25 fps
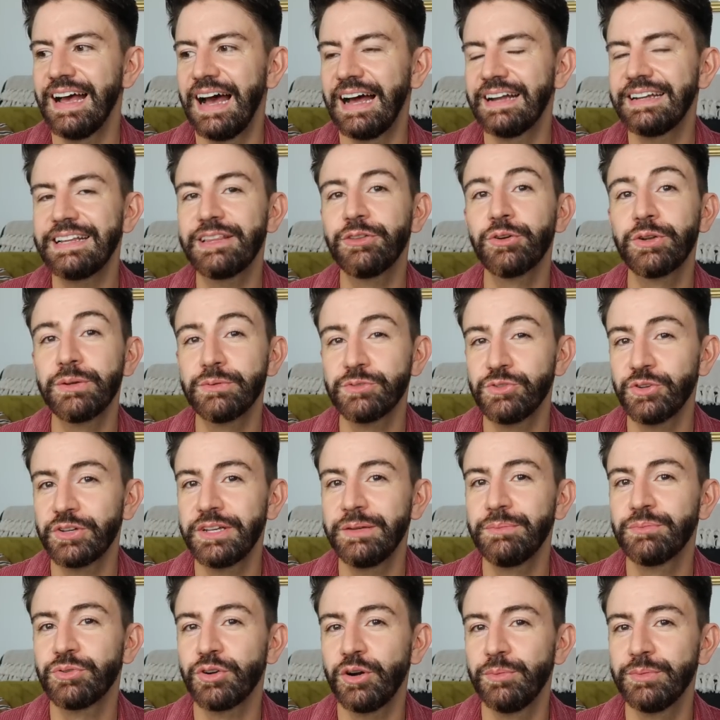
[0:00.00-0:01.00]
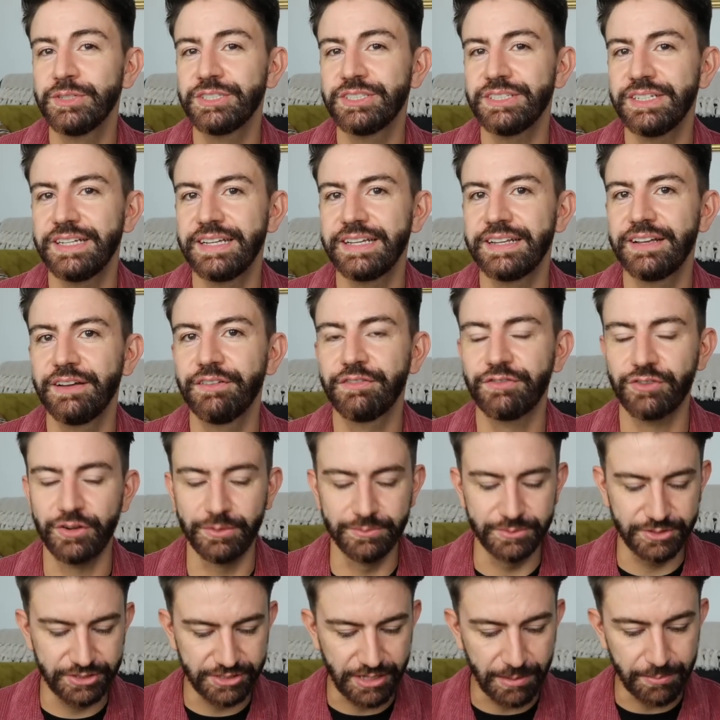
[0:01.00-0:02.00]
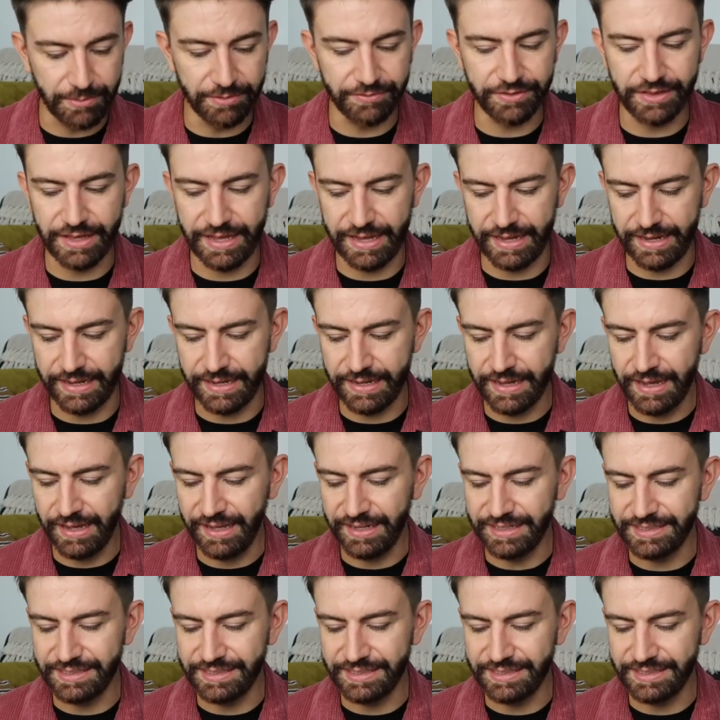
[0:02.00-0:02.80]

and he thought it was looking promising from some of the